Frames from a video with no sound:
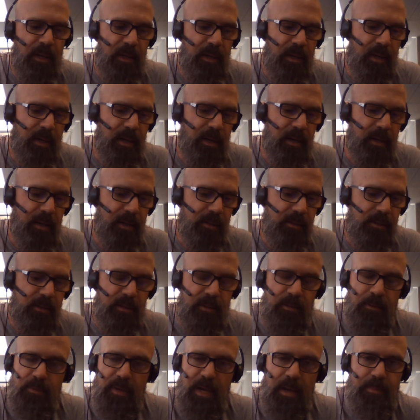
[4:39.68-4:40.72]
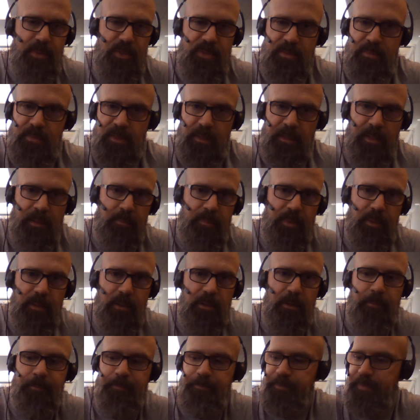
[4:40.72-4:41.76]
You can grab us from the link
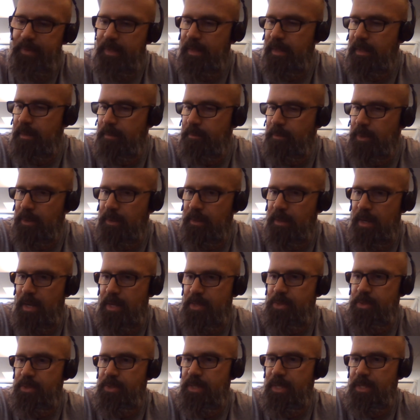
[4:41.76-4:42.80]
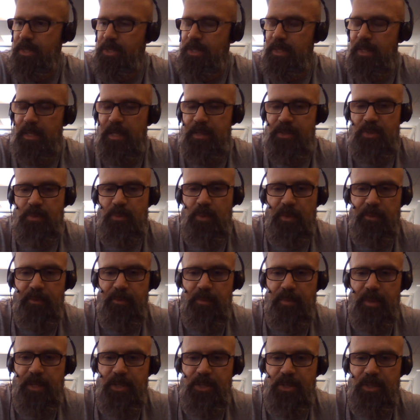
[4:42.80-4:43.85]
below and book a consultation to get some more
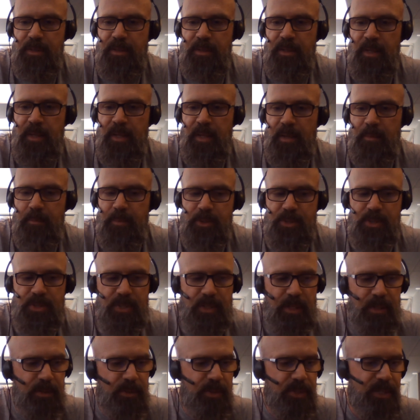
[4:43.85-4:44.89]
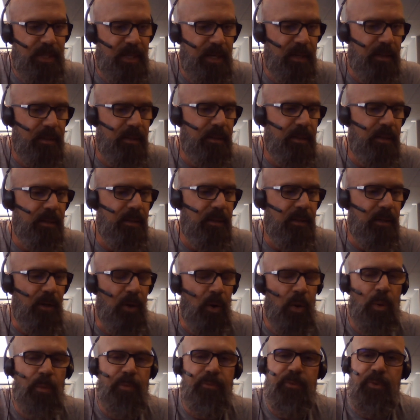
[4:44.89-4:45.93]
information. But just understand that the
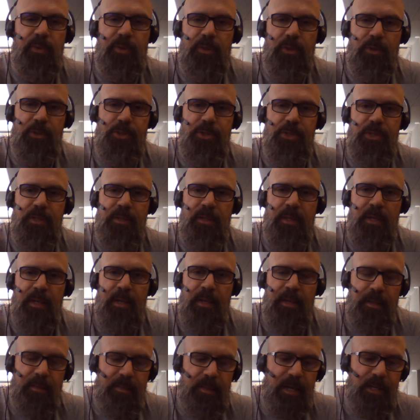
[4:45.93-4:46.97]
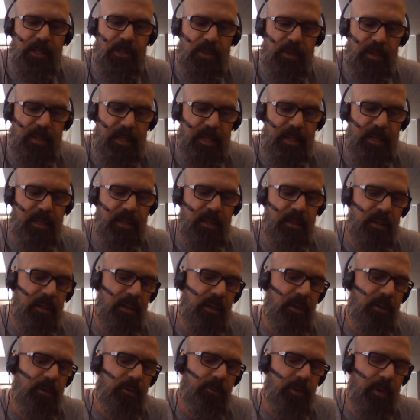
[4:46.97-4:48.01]
hopeful notion that you're getting
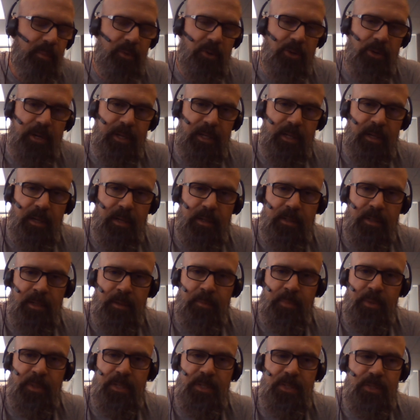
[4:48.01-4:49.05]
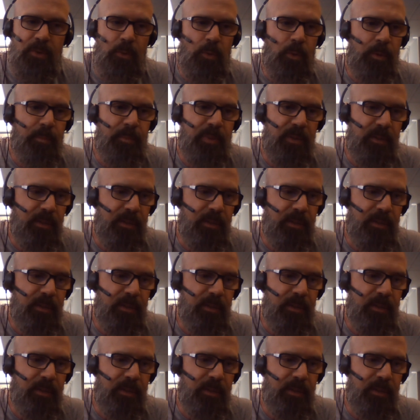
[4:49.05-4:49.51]
from credit card companies or bill